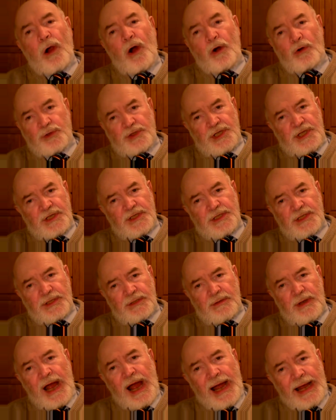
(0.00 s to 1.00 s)
owes
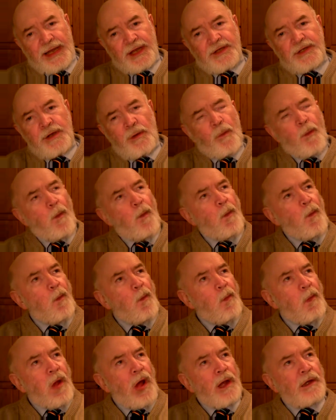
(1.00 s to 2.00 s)
its height
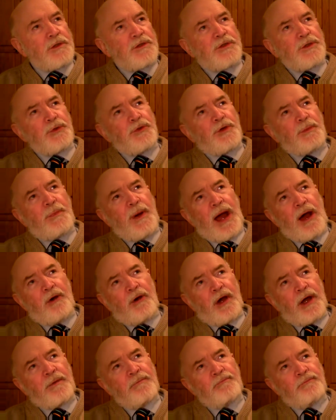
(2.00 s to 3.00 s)
to the
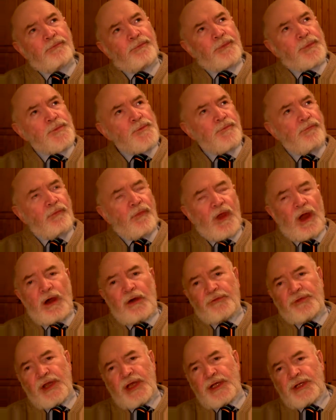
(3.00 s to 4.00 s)
power
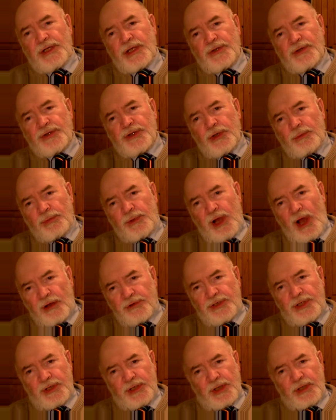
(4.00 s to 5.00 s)
of the Indian
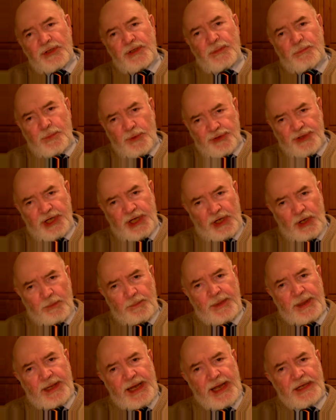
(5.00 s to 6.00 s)
subcontinent pushing
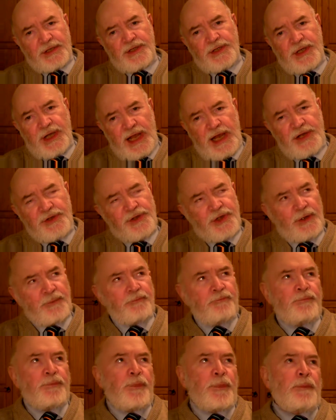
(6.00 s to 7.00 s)
up against Asia.
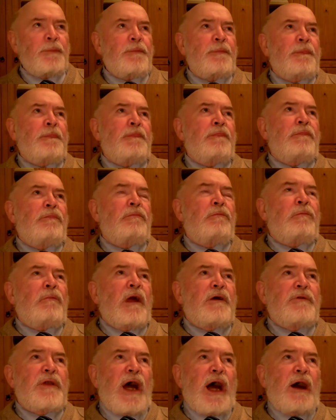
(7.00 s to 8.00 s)

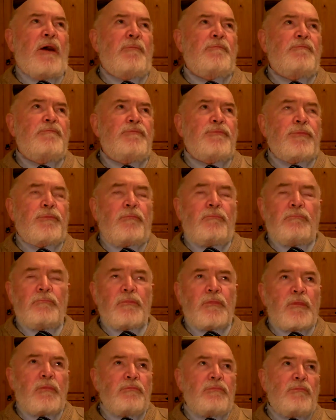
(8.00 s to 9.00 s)
Now,
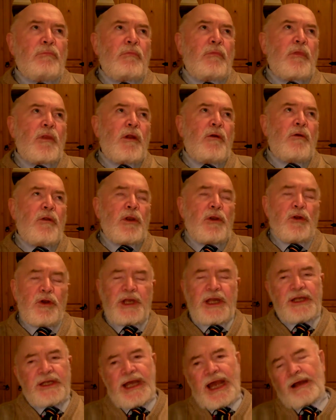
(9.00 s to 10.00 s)

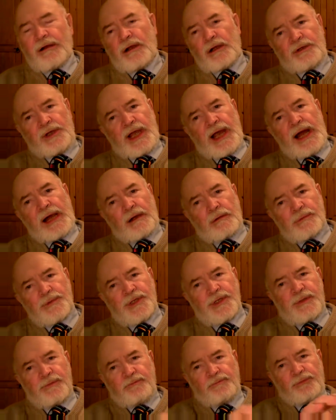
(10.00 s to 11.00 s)
looking down on the
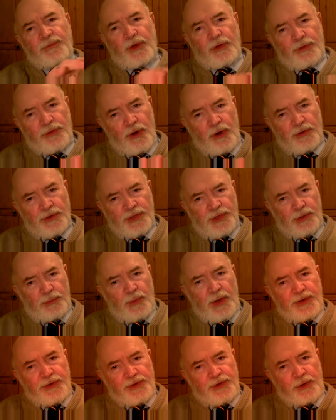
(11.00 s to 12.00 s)
Alps, the thoughts that
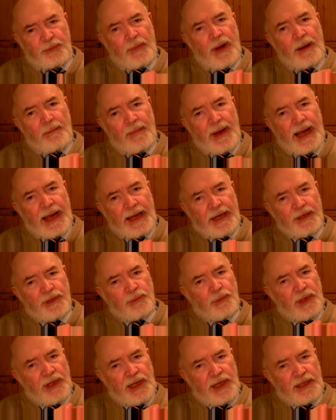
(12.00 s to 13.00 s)
went through my mind
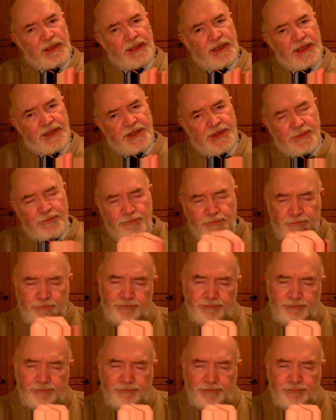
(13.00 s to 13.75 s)
were like this.